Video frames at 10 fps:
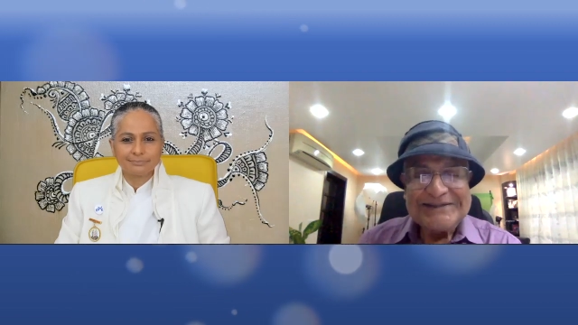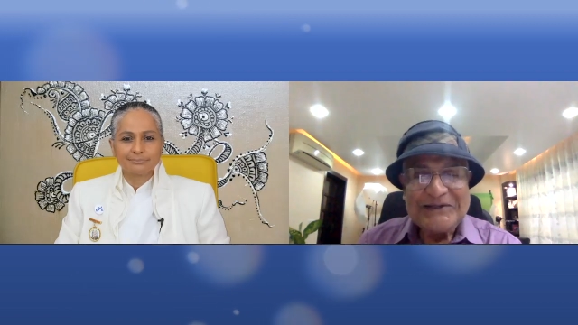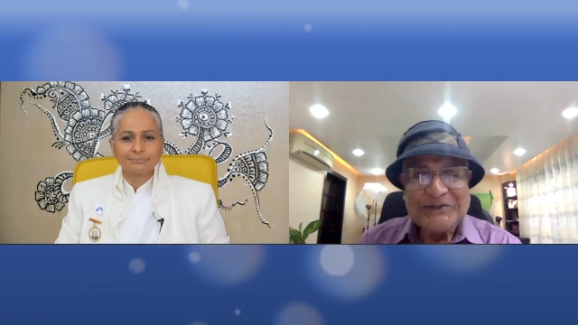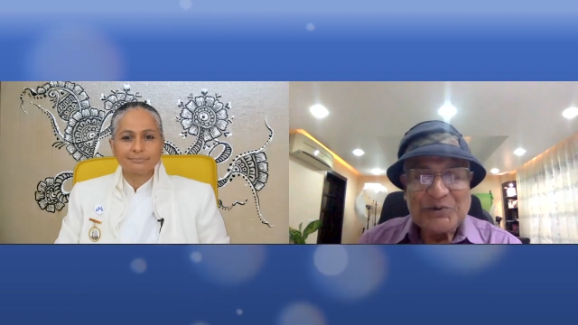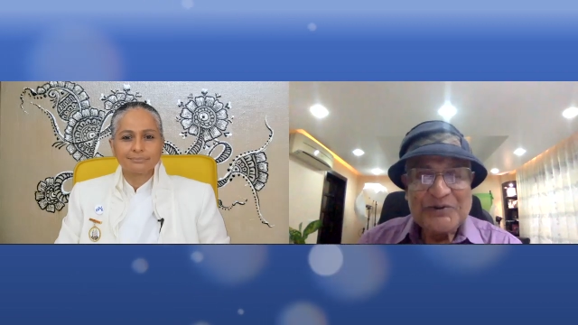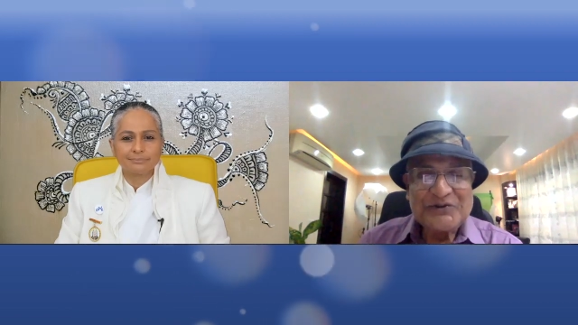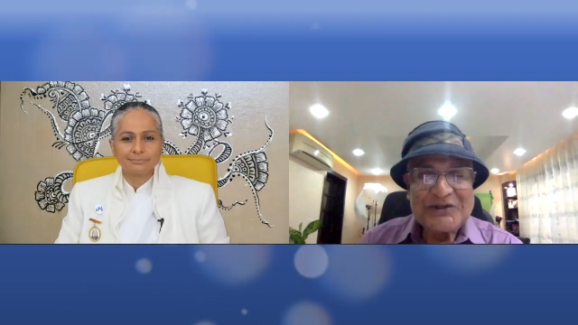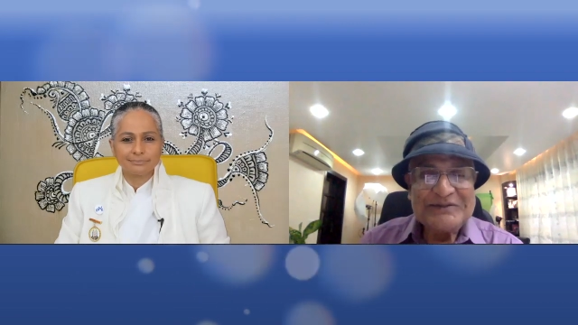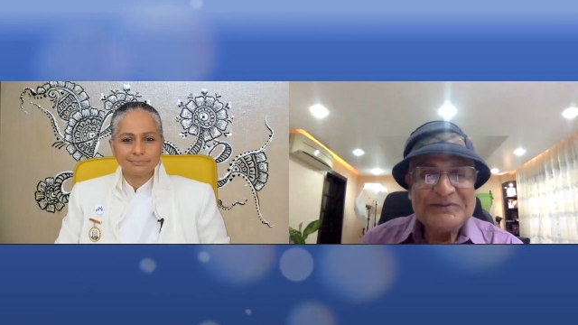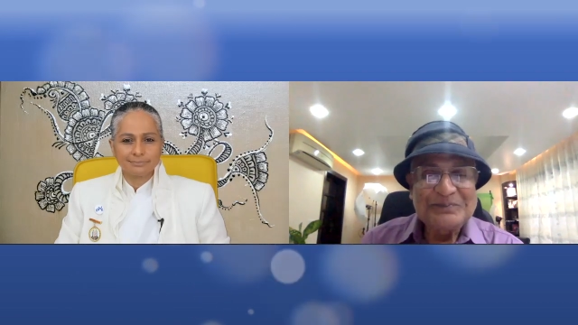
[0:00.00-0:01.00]

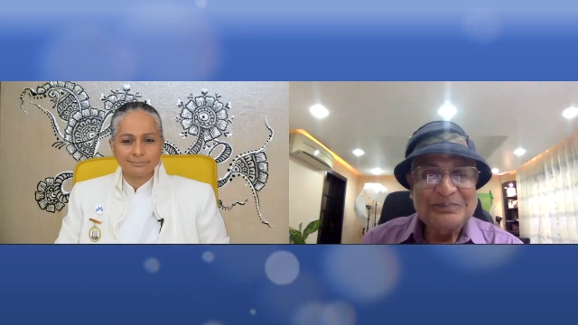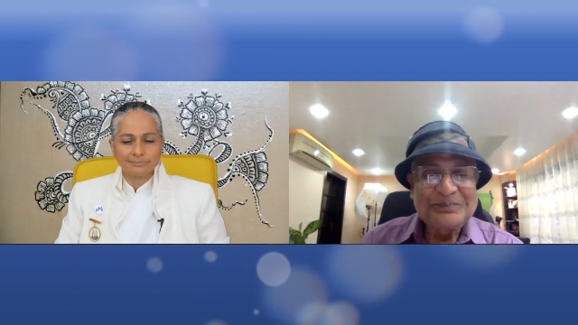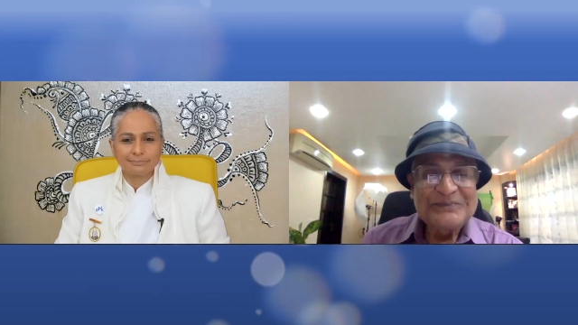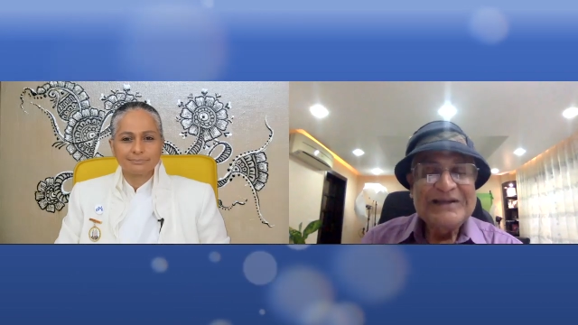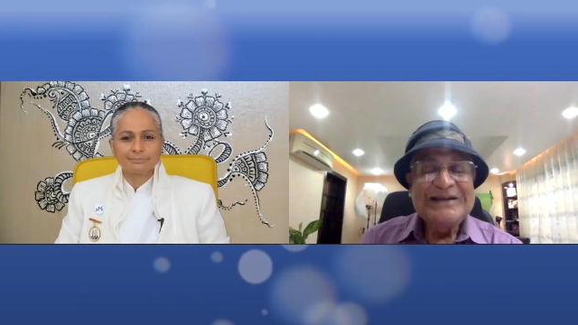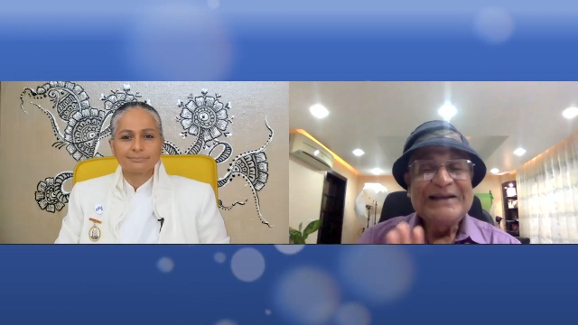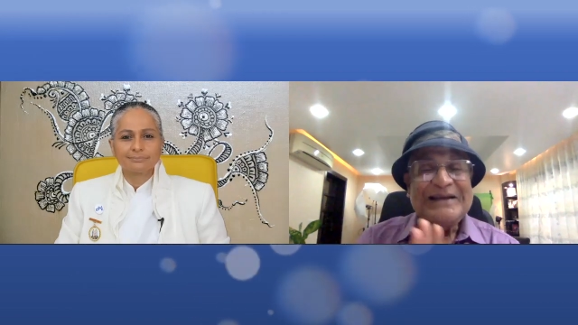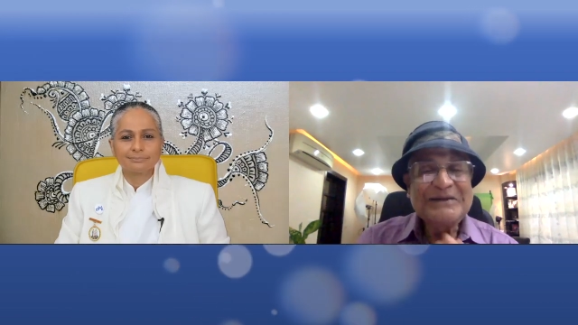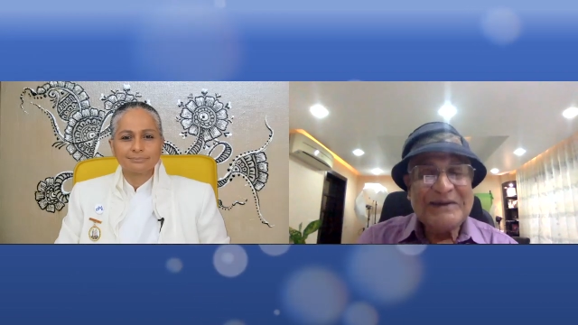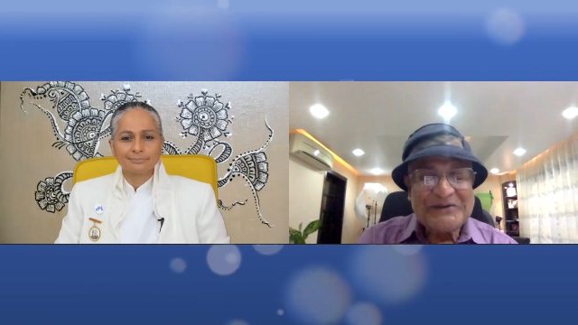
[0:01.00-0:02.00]
Speaker 1: intuition,
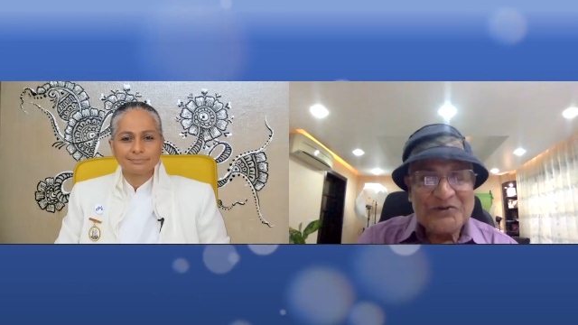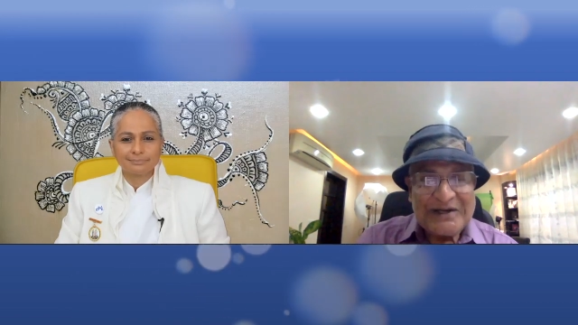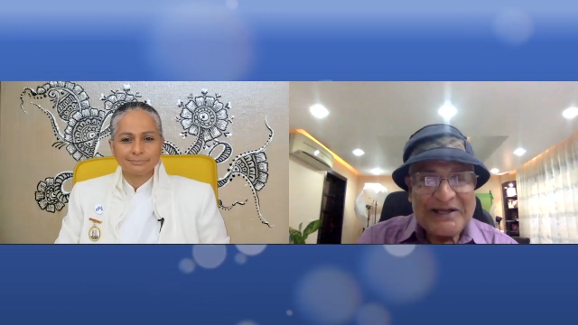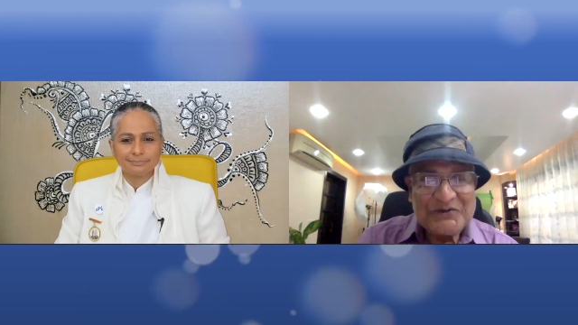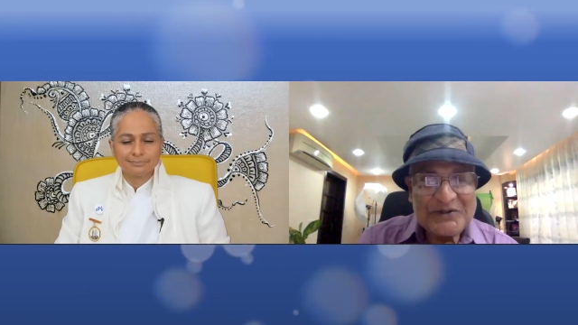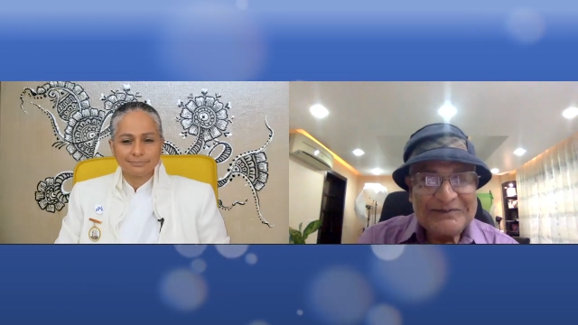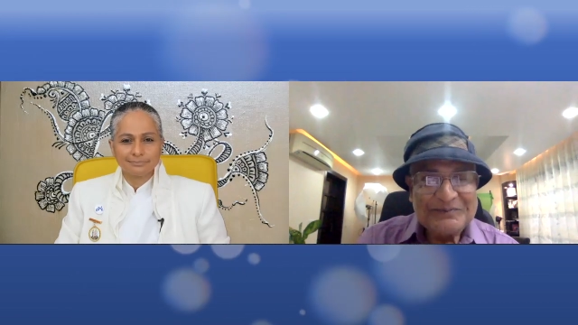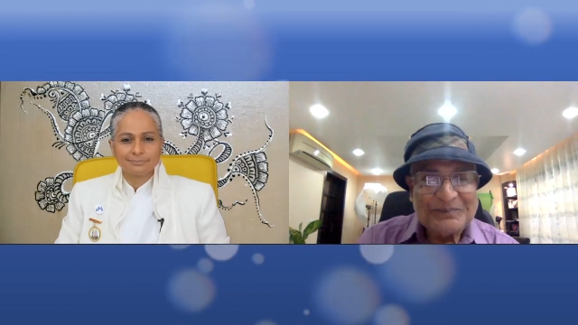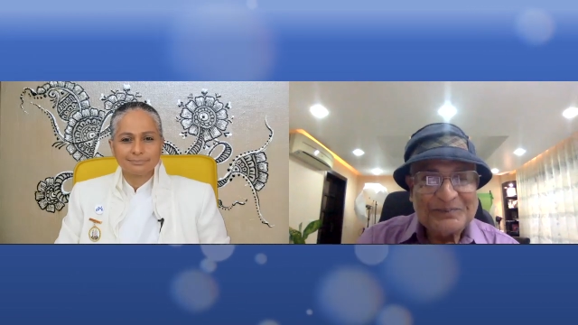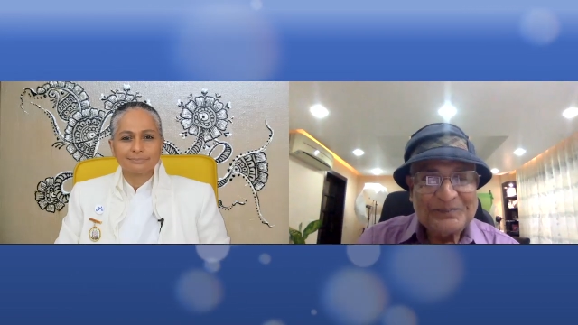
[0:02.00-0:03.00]

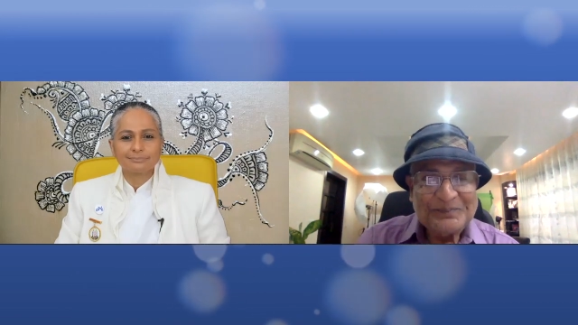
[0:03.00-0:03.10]
imagination,